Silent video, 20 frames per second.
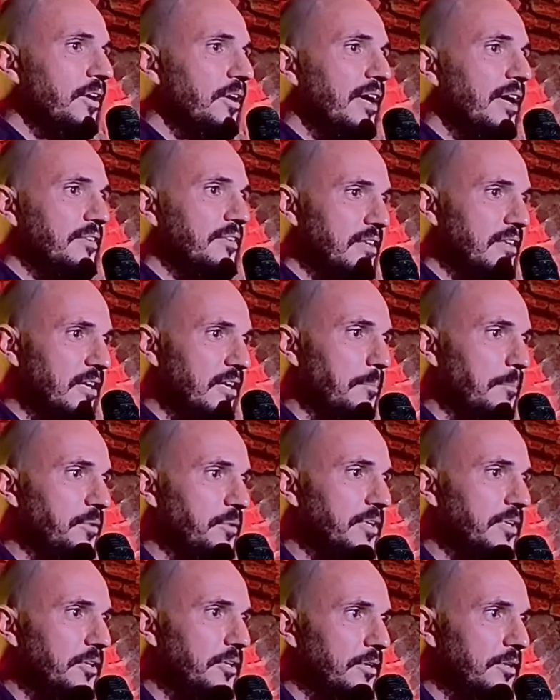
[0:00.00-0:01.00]
and then a
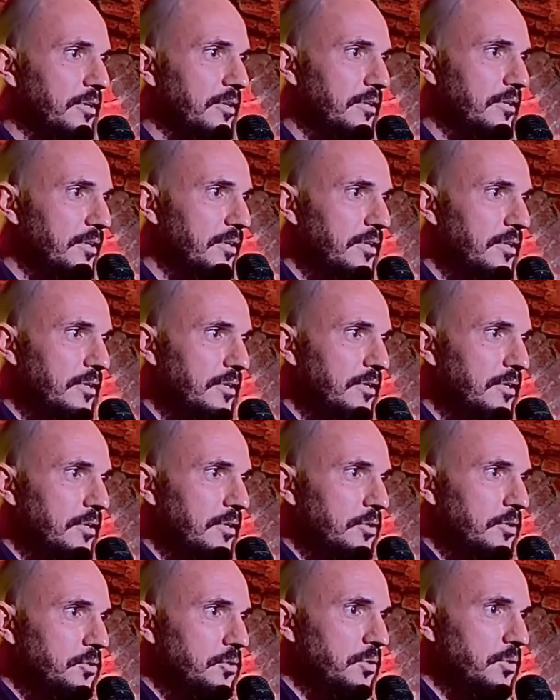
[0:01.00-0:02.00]
couple here.
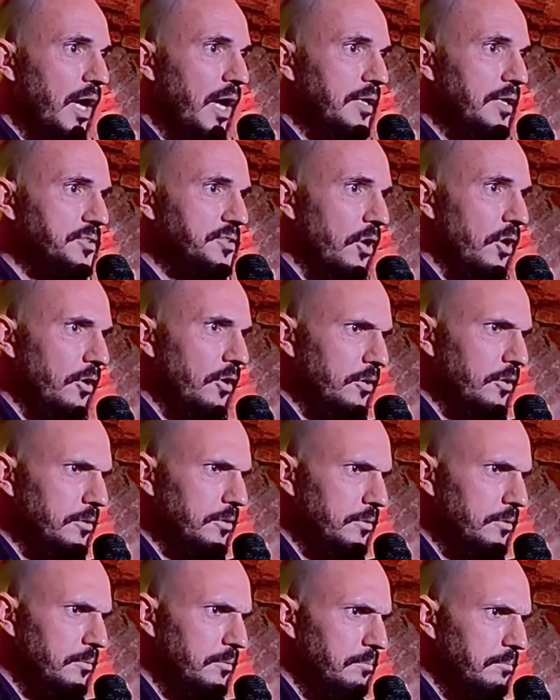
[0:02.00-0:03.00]
You guys are
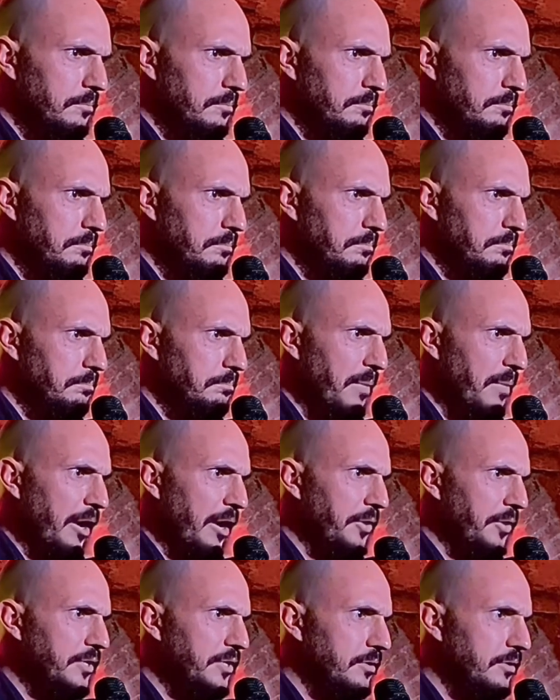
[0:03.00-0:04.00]

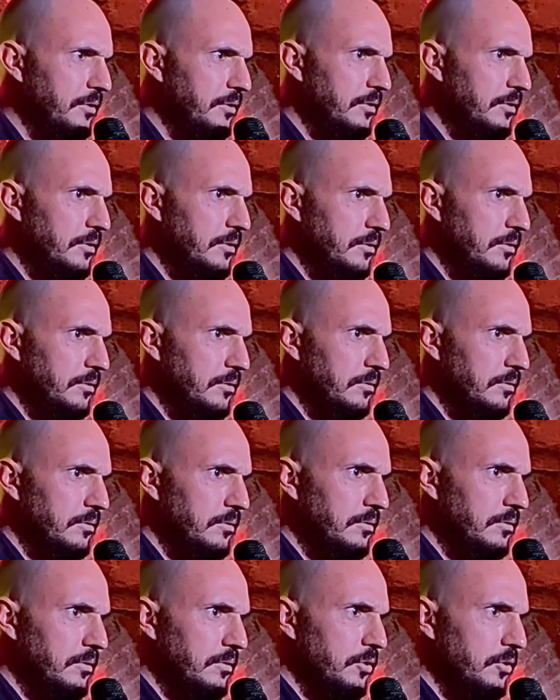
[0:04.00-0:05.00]
married,
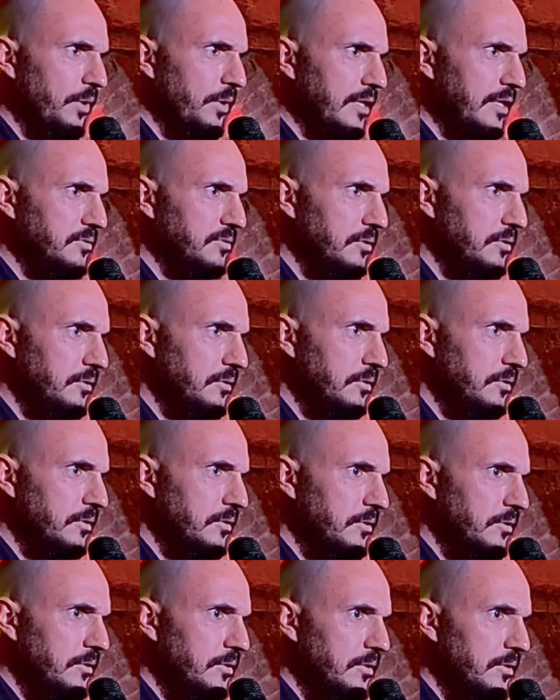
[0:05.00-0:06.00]
correct?
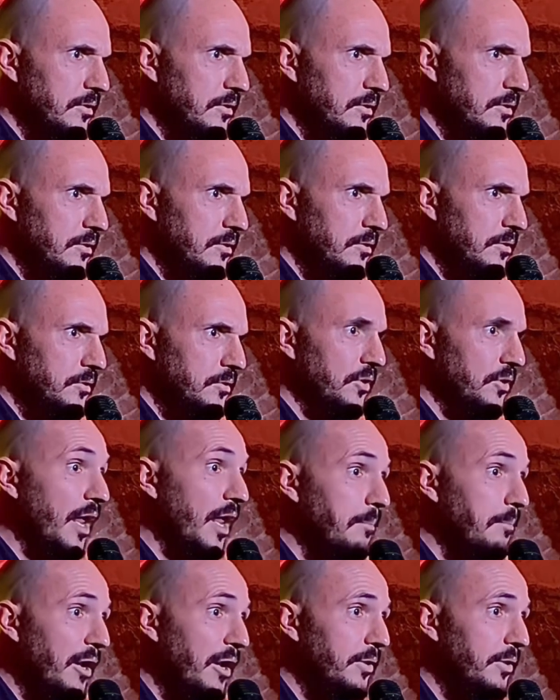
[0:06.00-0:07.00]
You're
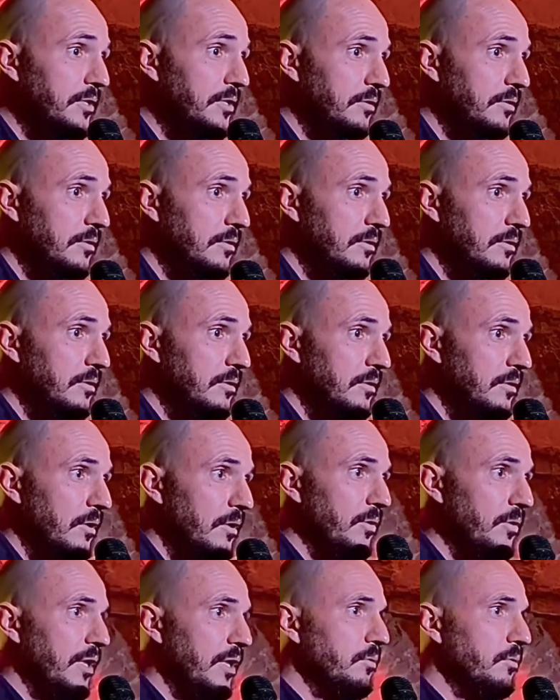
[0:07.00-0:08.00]
not married?
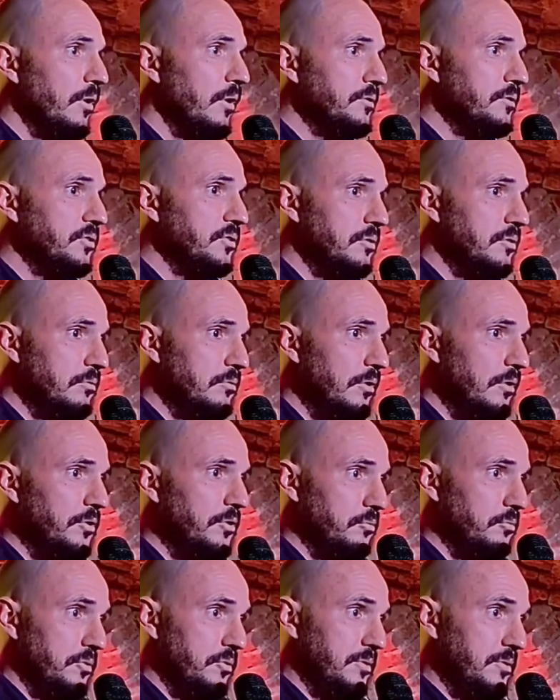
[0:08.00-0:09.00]
Okay, you, are
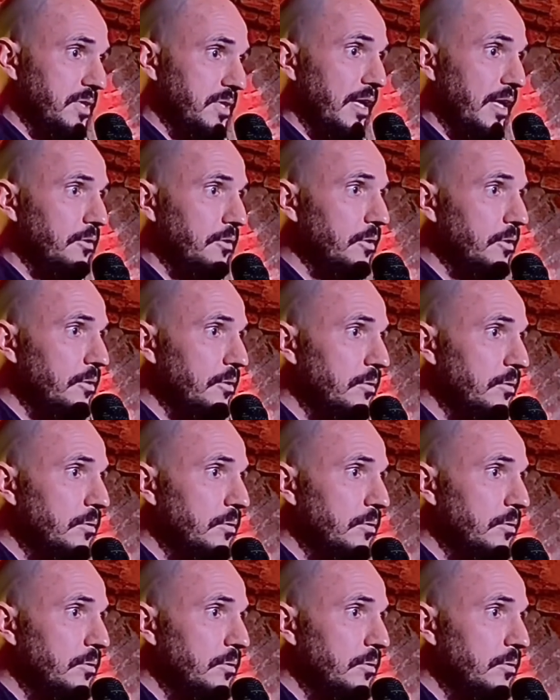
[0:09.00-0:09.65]
you together?